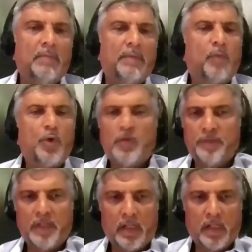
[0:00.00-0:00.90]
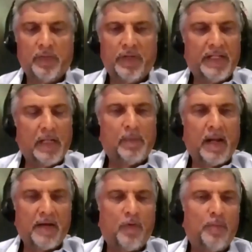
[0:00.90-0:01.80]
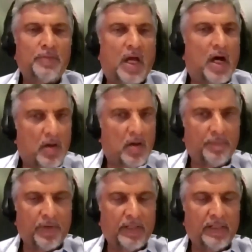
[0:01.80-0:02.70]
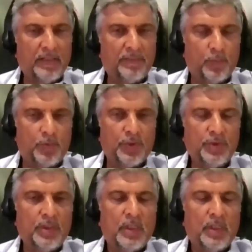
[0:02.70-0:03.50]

Most of the retail platforms are offering these futures,